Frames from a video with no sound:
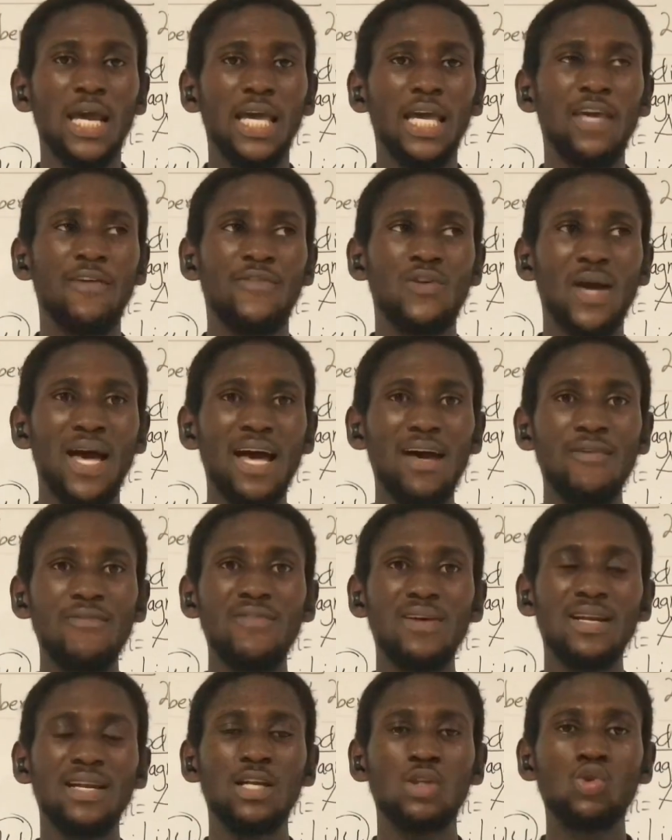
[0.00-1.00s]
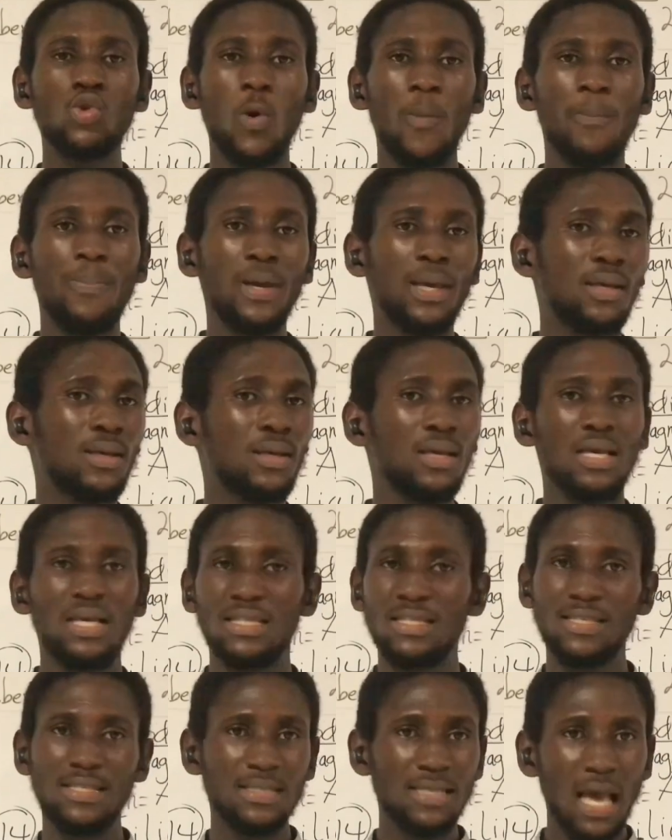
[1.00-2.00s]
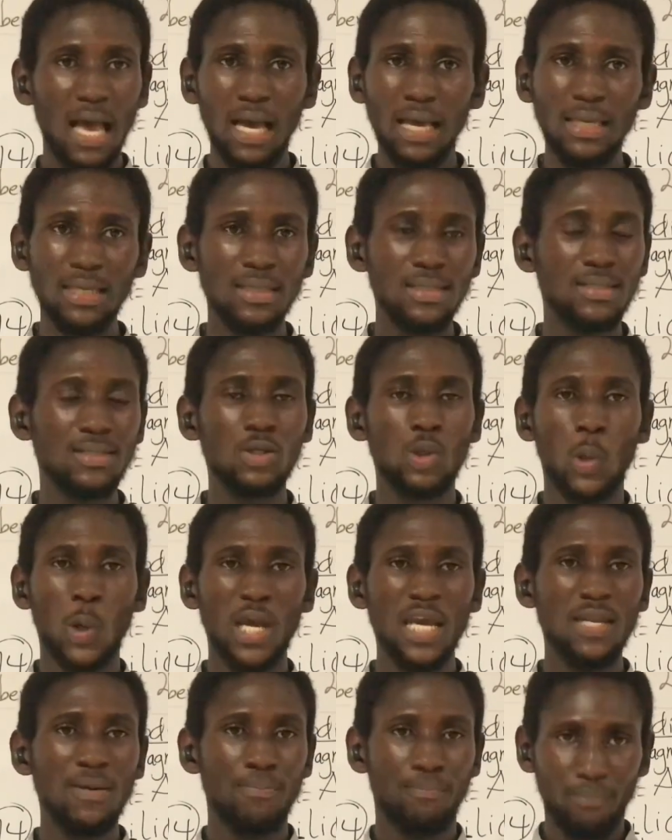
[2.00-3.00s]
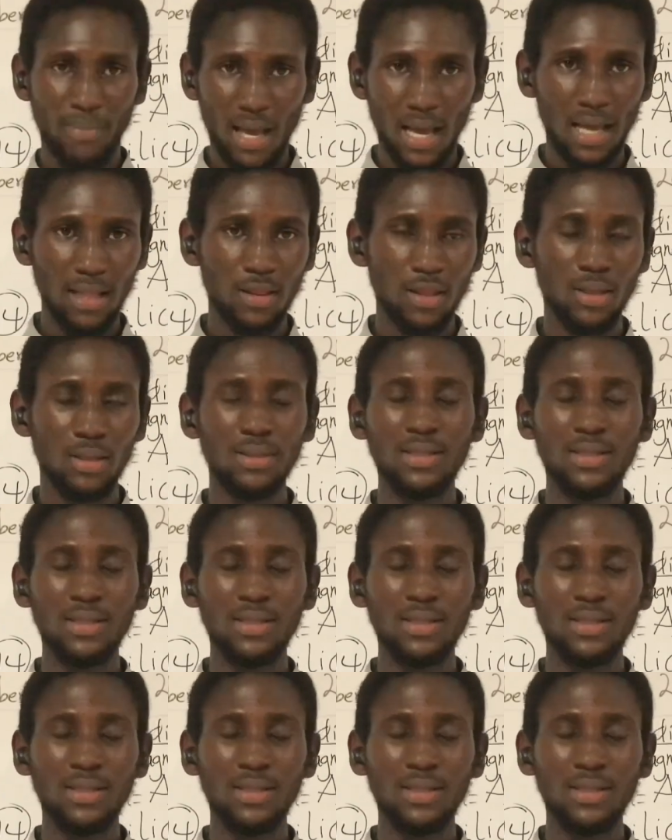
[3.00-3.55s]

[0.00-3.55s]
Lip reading: If you have any topic in science or in math